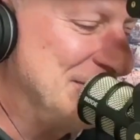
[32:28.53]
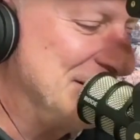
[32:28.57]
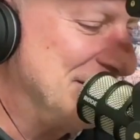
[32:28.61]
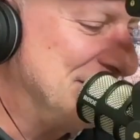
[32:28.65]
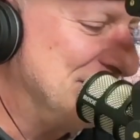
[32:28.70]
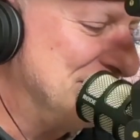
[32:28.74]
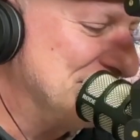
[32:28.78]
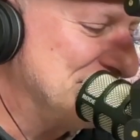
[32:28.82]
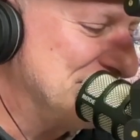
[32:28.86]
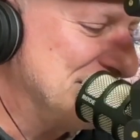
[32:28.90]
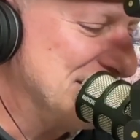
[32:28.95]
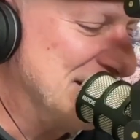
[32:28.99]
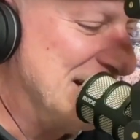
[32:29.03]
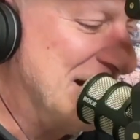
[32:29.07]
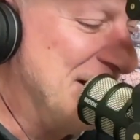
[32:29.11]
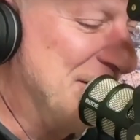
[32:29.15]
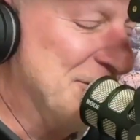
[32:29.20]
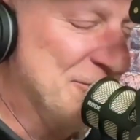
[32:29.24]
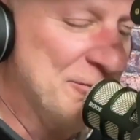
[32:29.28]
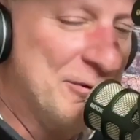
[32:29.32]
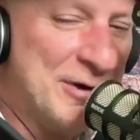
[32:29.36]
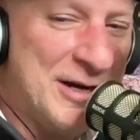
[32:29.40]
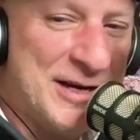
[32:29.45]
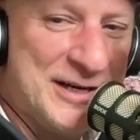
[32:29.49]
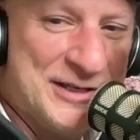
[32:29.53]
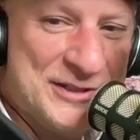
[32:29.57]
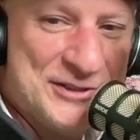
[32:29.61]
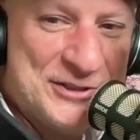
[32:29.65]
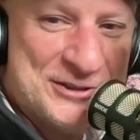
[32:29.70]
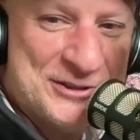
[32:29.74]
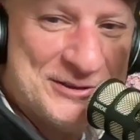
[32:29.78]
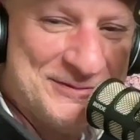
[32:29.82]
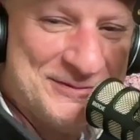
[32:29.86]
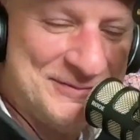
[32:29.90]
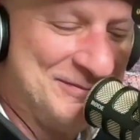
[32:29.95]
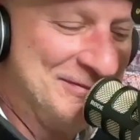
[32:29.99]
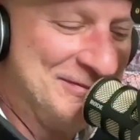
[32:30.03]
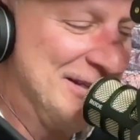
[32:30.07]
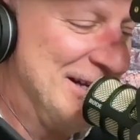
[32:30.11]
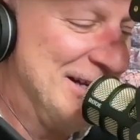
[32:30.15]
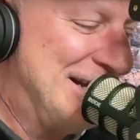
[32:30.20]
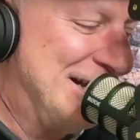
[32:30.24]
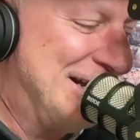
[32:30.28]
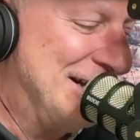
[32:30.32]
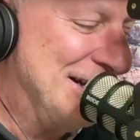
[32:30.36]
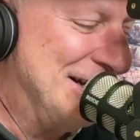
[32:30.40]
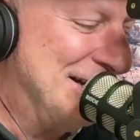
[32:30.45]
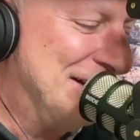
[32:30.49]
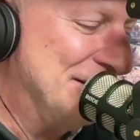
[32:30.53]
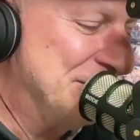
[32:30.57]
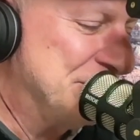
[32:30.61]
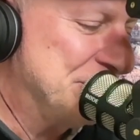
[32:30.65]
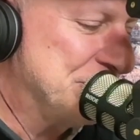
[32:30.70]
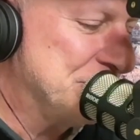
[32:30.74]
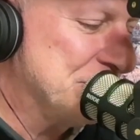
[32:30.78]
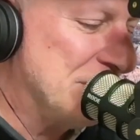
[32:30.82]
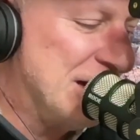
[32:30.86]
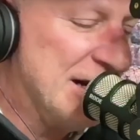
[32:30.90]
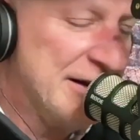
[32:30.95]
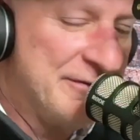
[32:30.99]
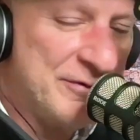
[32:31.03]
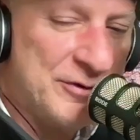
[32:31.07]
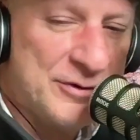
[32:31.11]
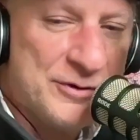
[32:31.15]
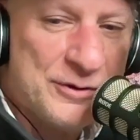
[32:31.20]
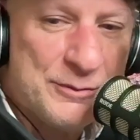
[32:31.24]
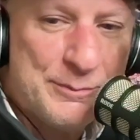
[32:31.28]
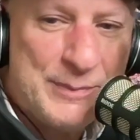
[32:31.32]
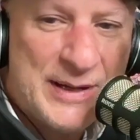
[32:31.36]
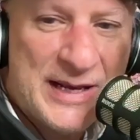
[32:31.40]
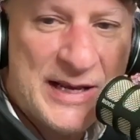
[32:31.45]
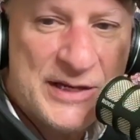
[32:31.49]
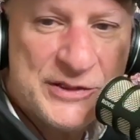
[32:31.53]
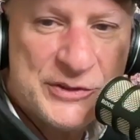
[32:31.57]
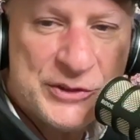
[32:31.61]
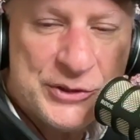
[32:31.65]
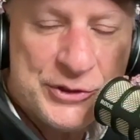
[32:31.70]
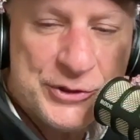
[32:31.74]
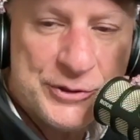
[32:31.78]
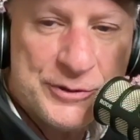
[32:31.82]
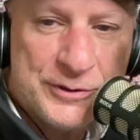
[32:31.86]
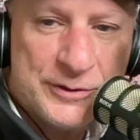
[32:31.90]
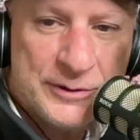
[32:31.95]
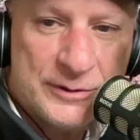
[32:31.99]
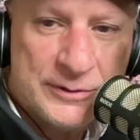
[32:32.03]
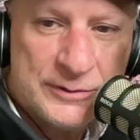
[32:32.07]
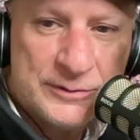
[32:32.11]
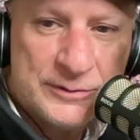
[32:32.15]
my God, it's an outrage. Driver or passenger?